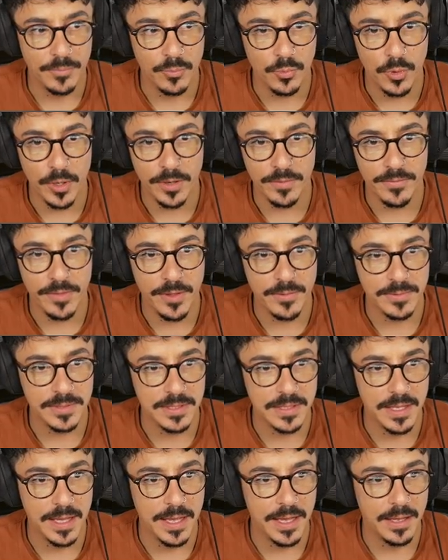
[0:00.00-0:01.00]
One of those
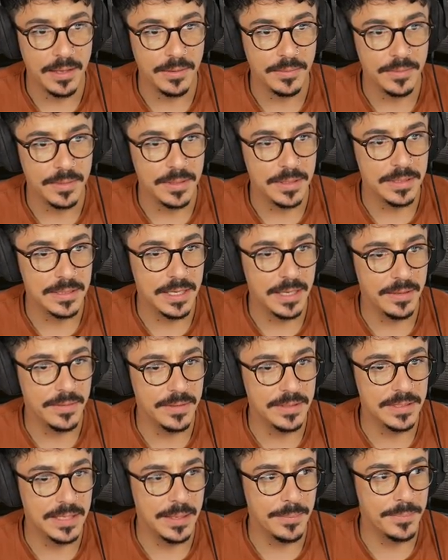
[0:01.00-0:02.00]
there. Is that in
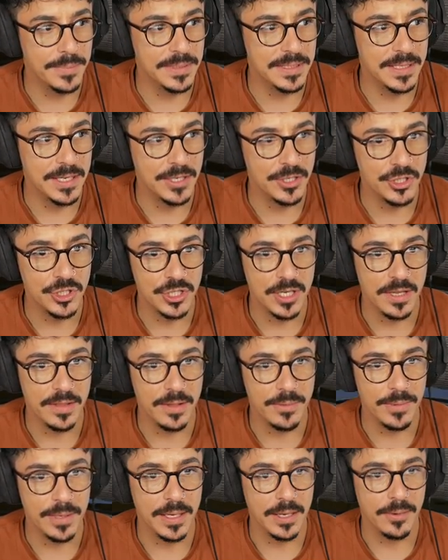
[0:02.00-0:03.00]
the same position? Yeah,
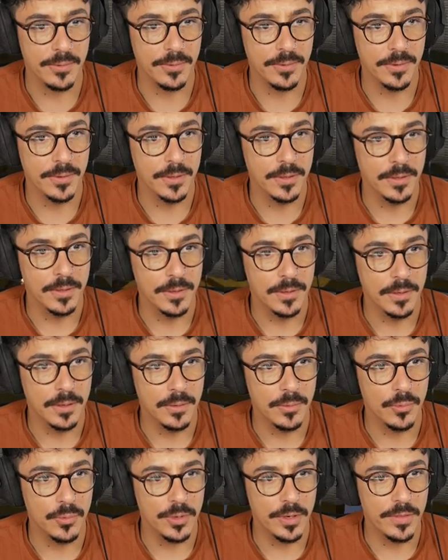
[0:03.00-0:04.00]
there we go.
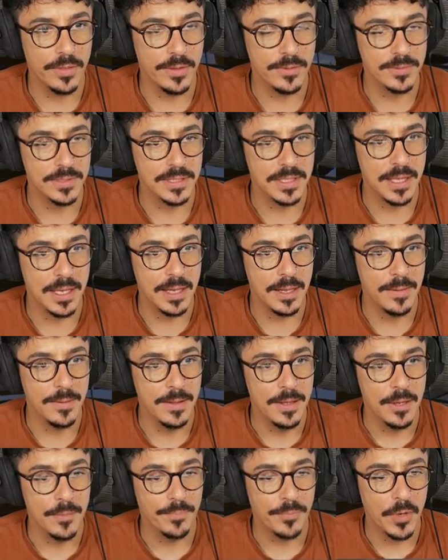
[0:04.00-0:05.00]
One of those there.
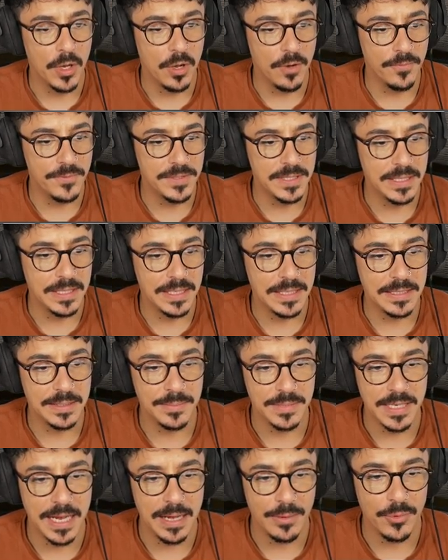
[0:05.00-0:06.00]
Obviously need
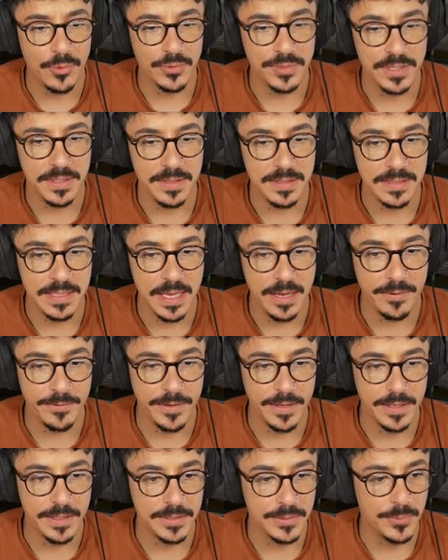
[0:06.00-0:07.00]
some towels in this
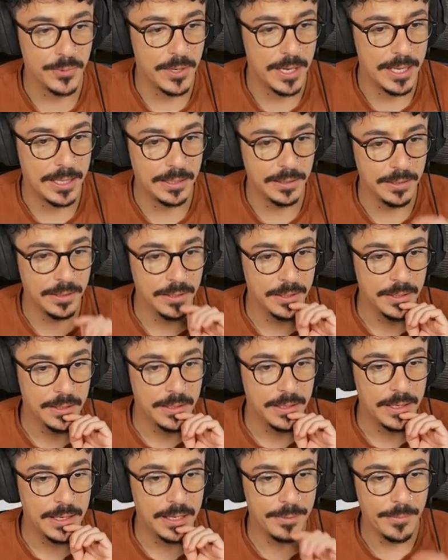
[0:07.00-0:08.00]
area as well.
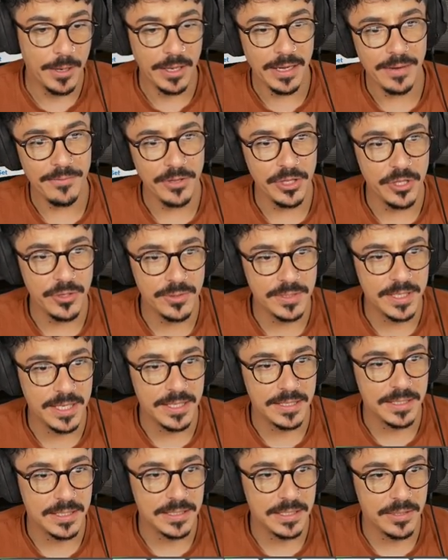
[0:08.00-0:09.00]
Um, I never use
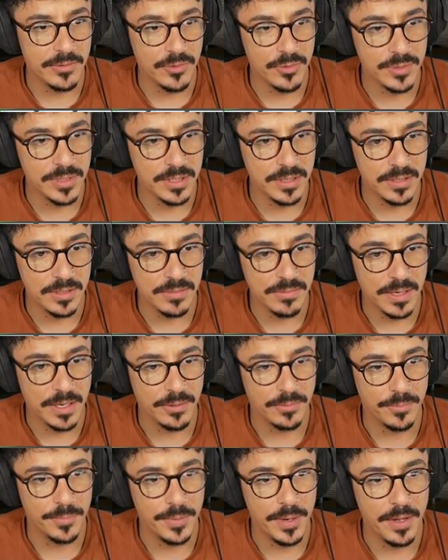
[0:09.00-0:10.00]
these because they're always, I don't
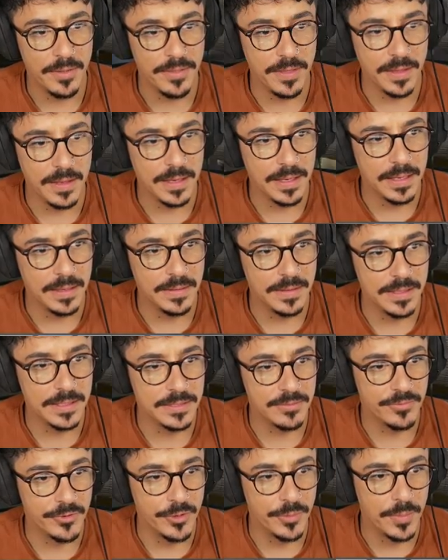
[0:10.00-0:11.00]
know. But I think in
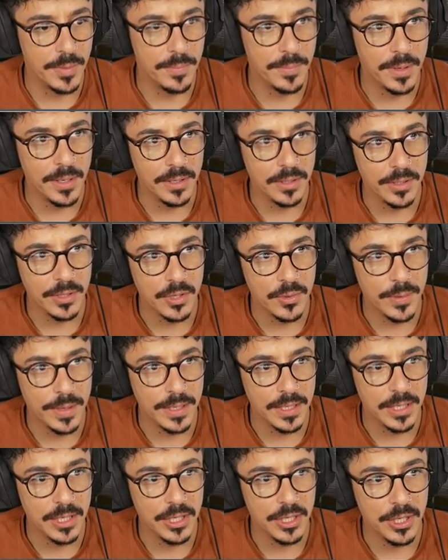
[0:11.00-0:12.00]
this room it might look
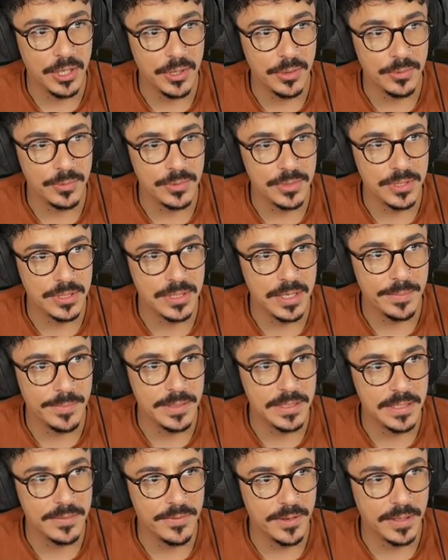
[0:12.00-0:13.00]
quite cute. Let me
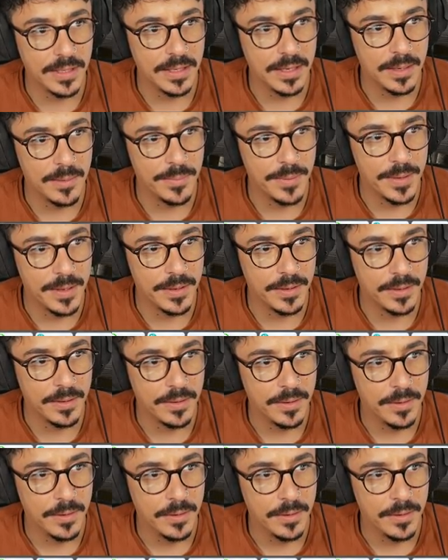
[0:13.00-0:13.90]
see if I can get a better,